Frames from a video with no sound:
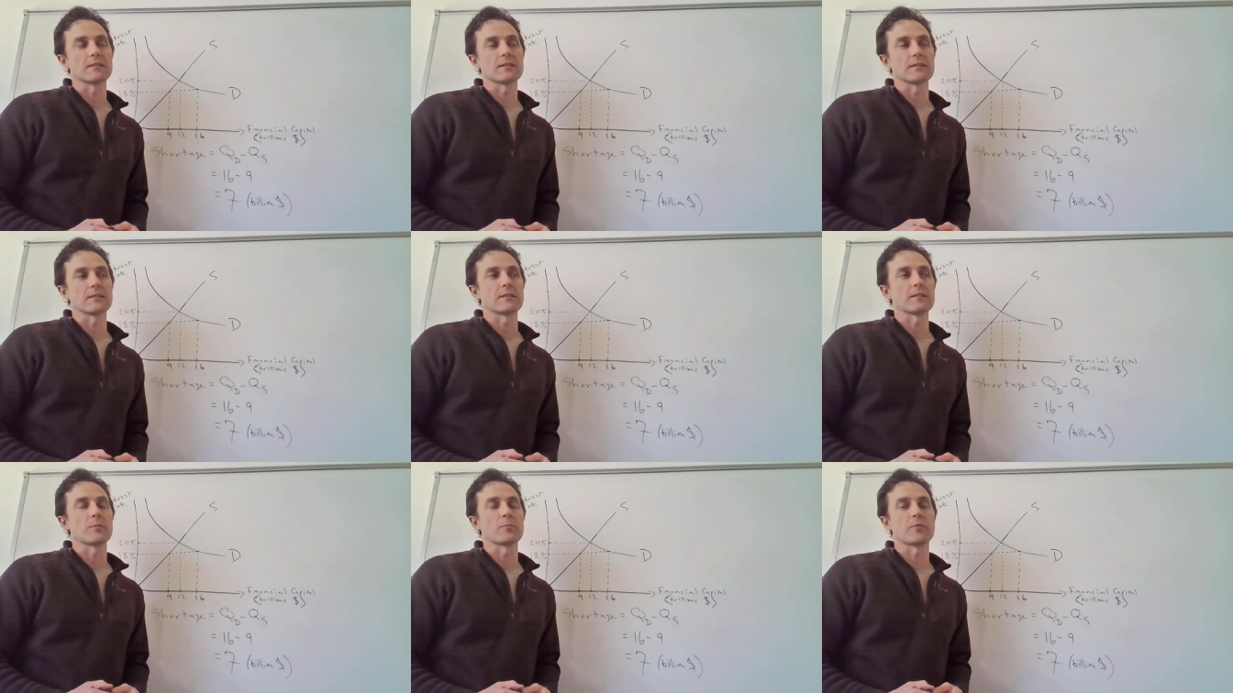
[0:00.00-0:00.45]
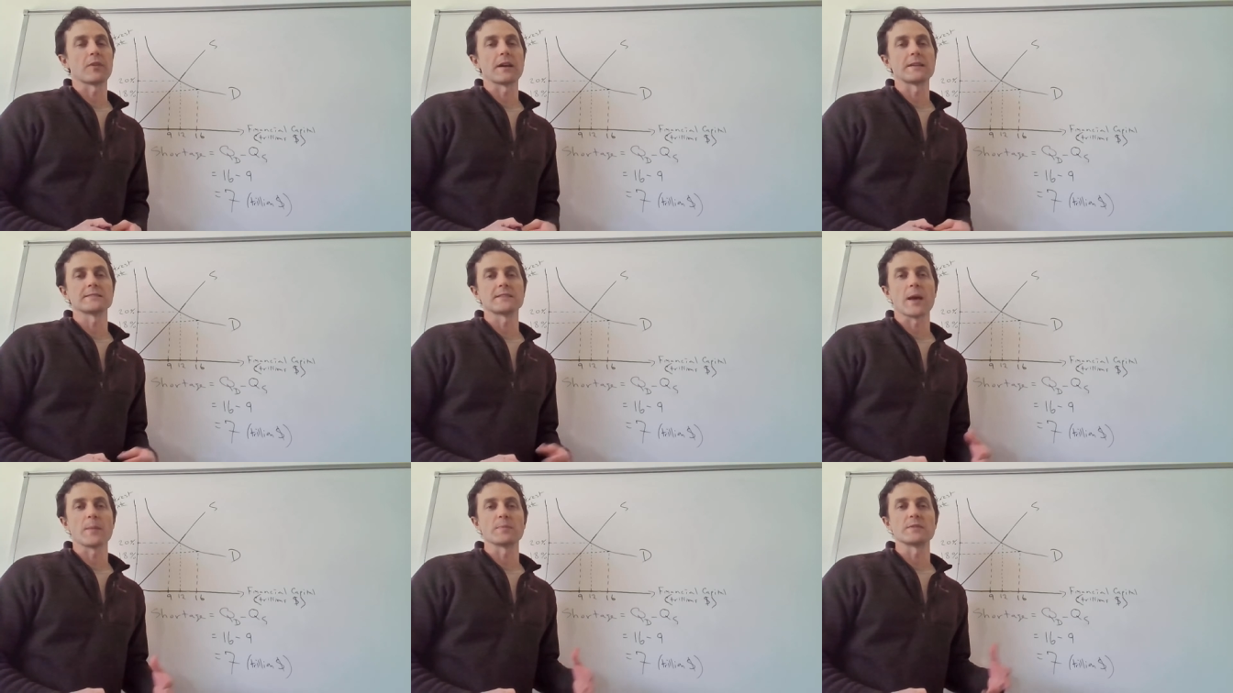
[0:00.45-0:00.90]
The, the,
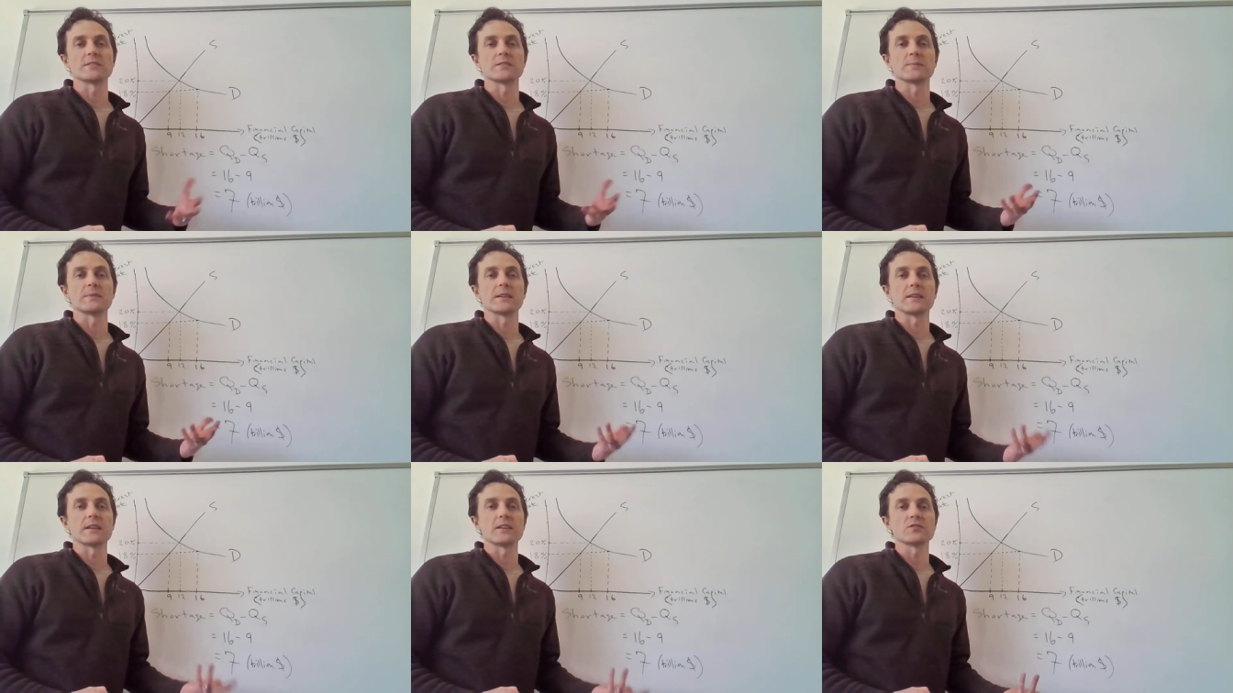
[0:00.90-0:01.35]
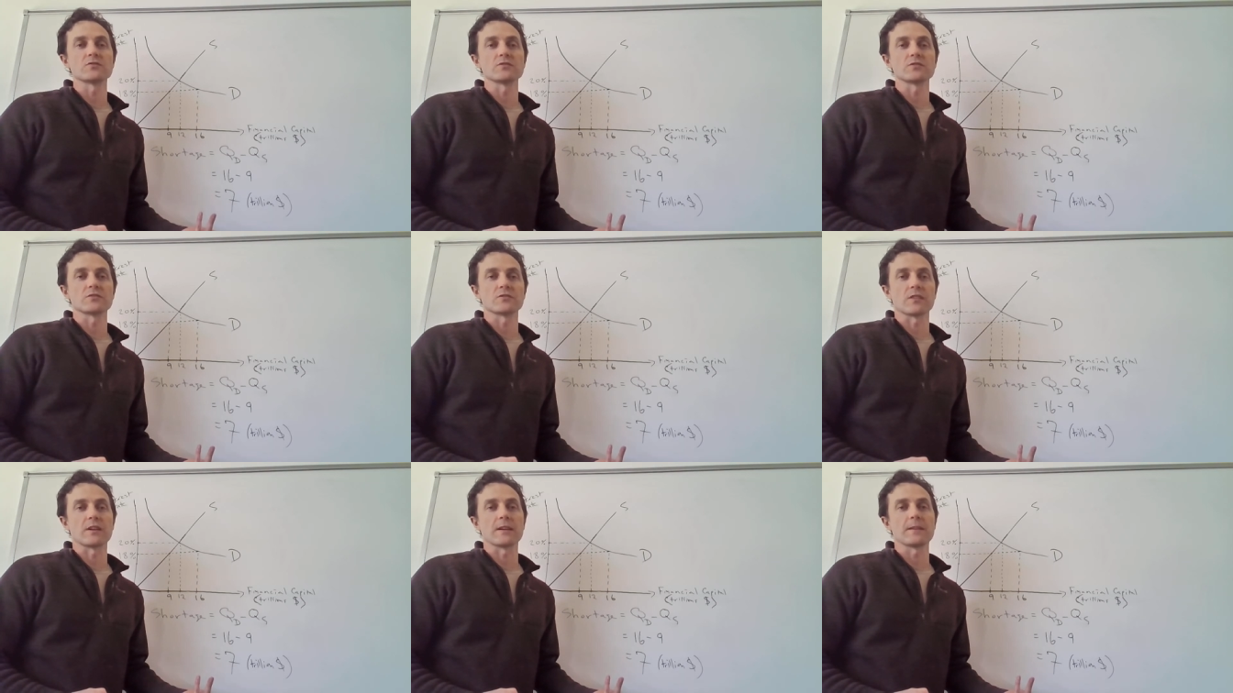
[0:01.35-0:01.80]
price happens to be an
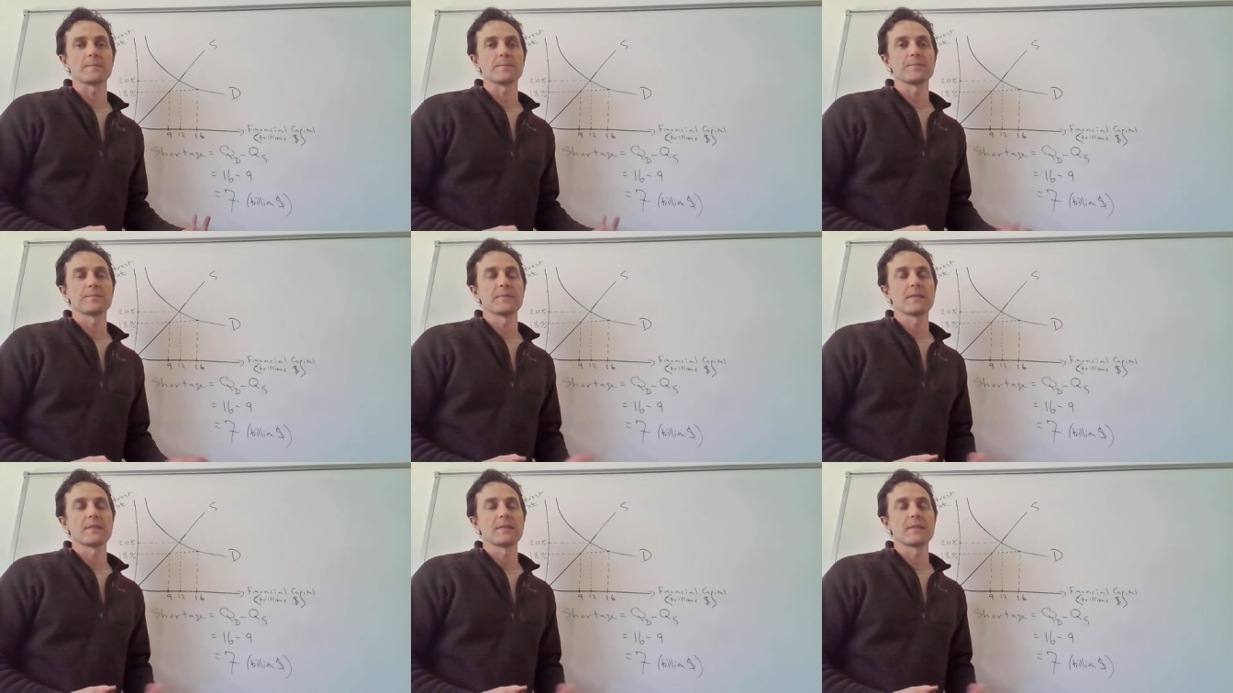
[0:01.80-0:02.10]
interest rate.